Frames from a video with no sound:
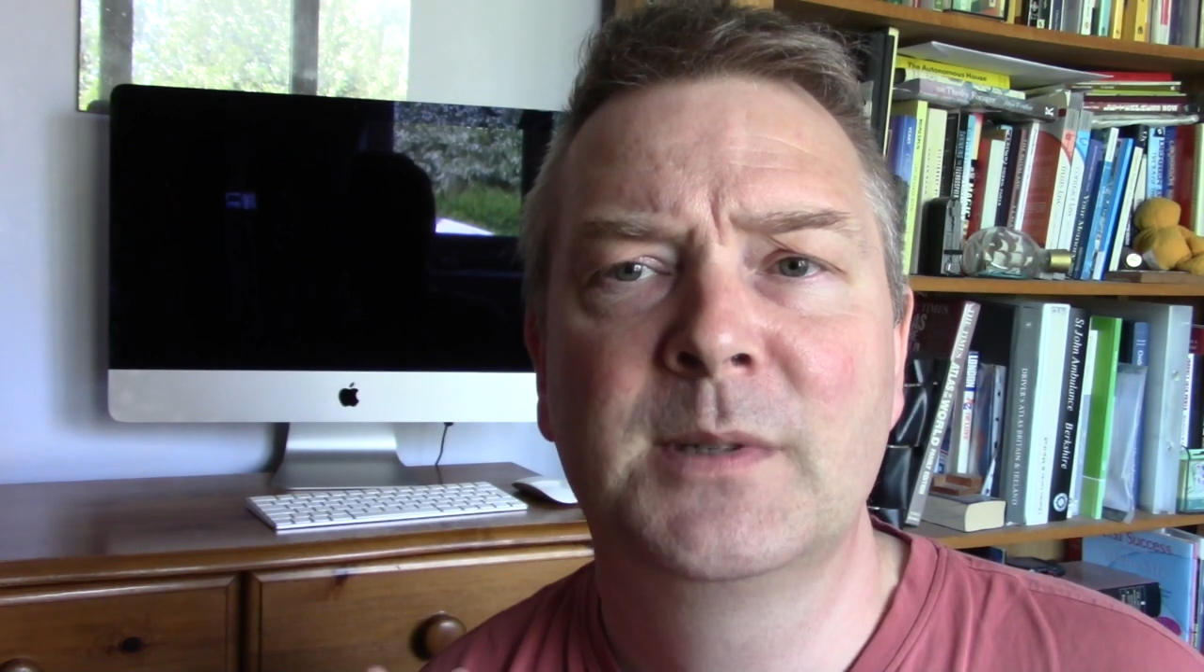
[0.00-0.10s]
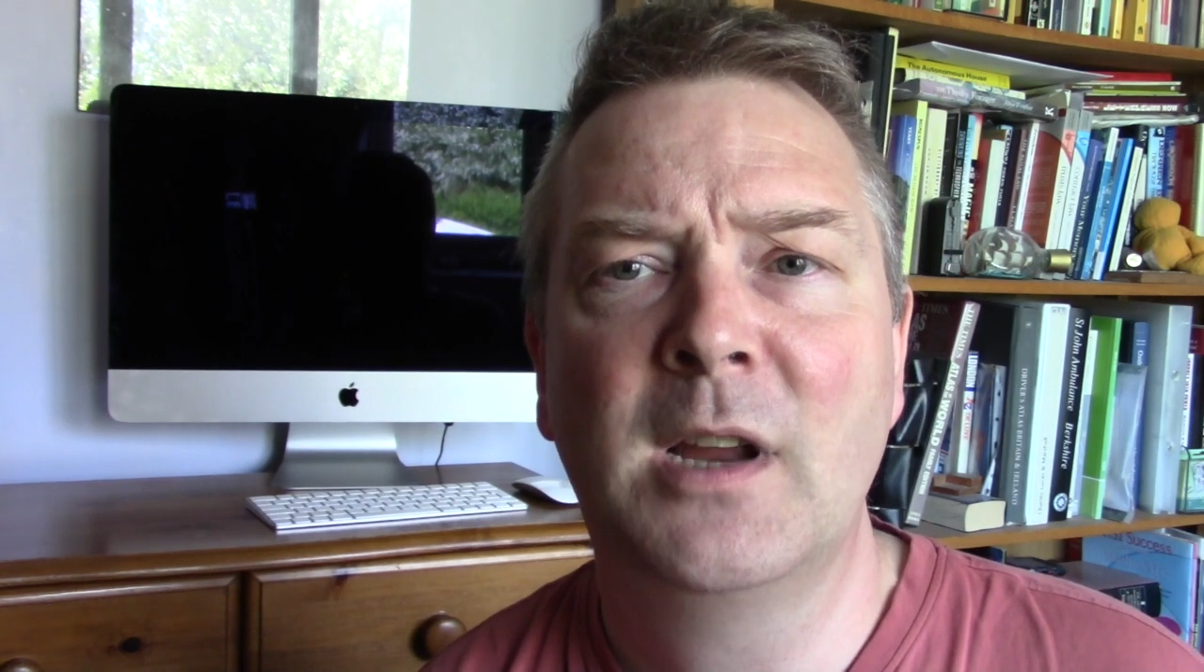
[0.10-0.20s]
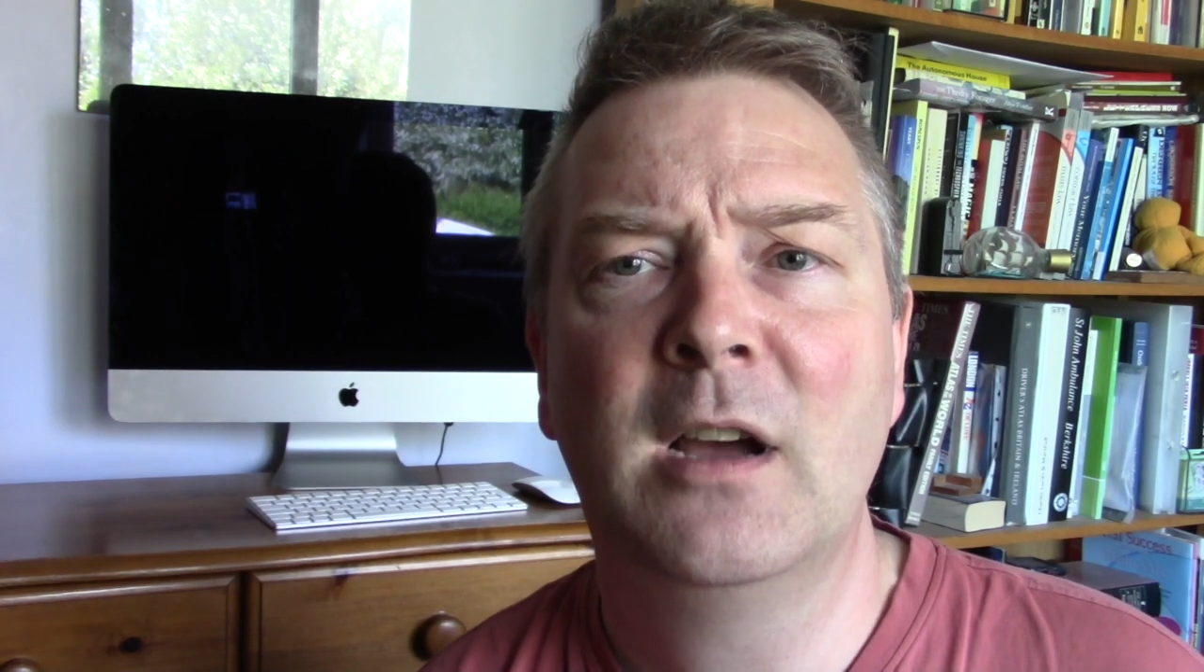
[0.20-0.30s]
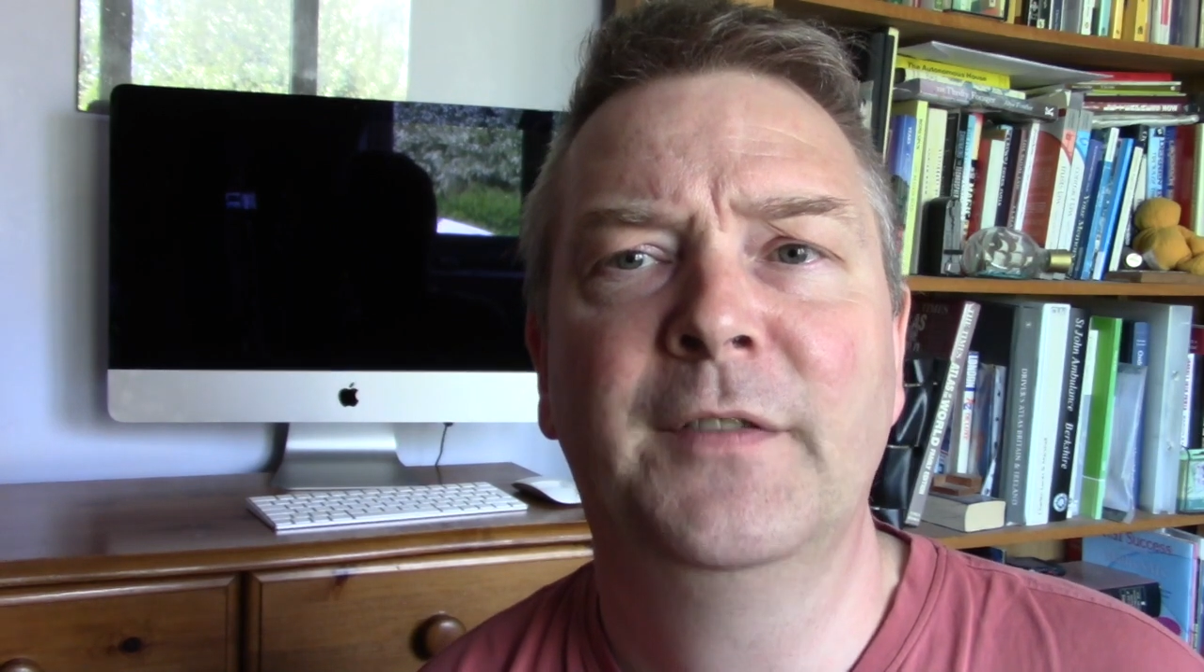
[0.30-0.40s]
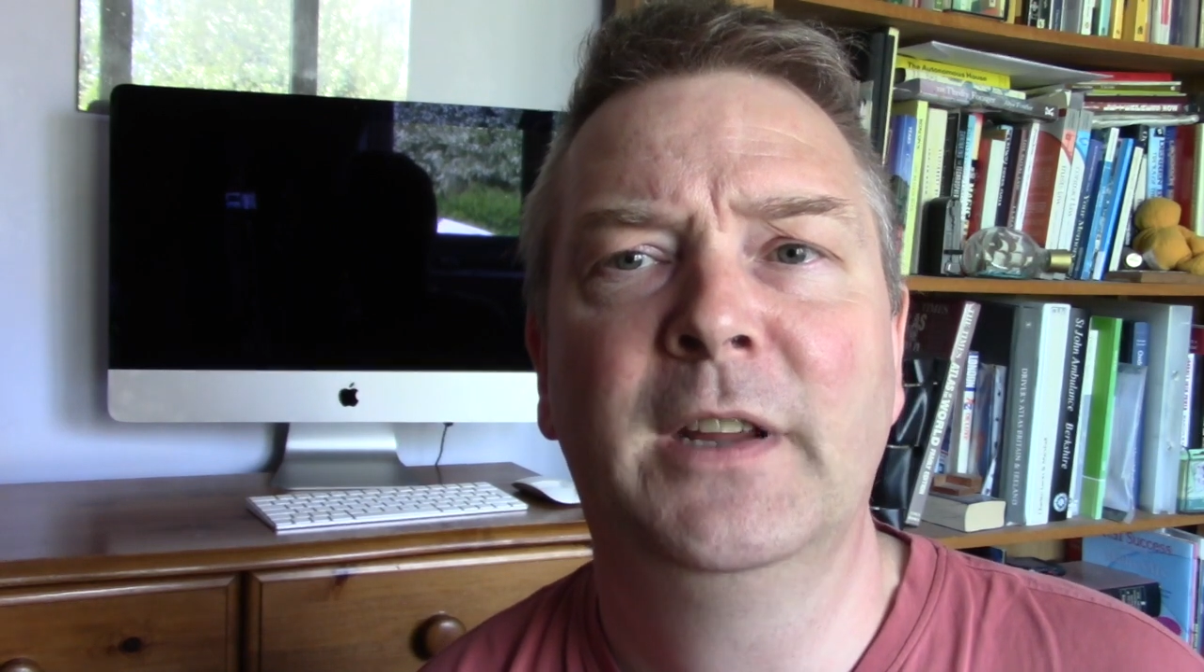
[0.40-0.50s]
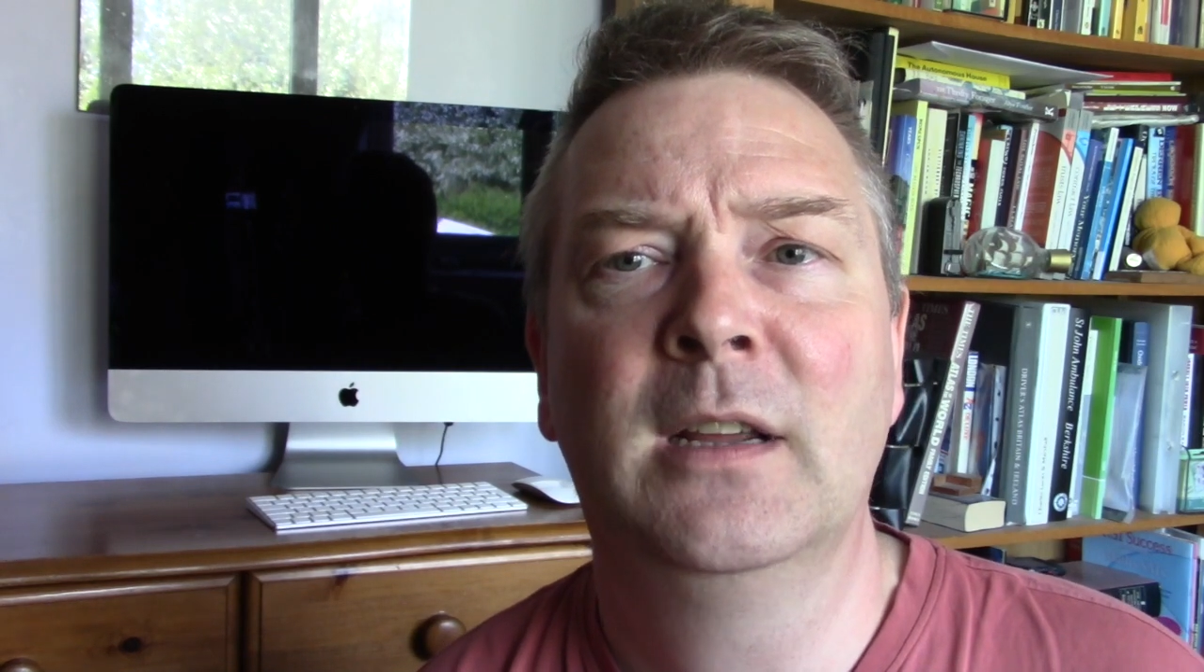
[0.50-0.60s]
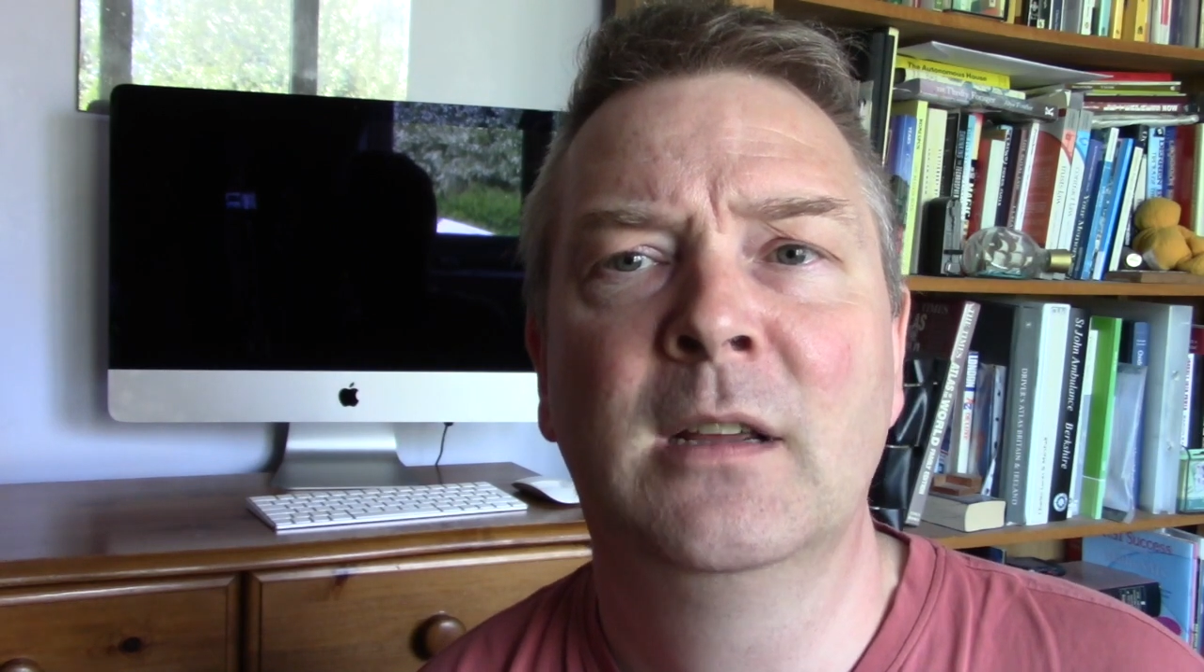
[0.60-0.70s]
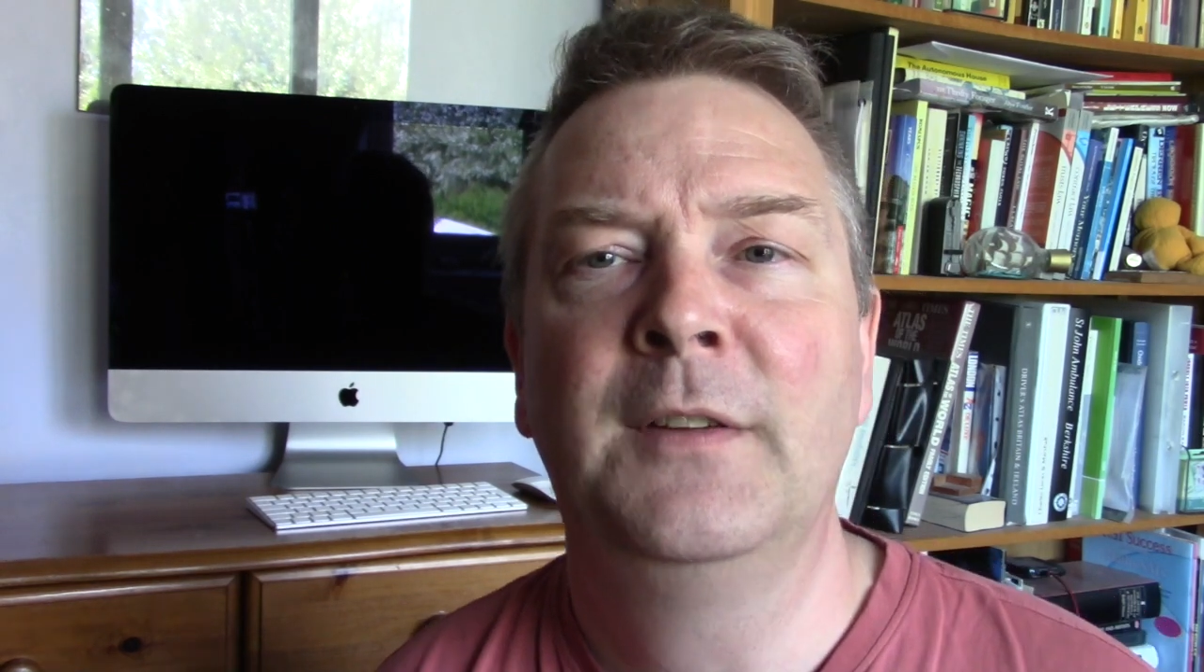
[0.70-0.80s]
starving.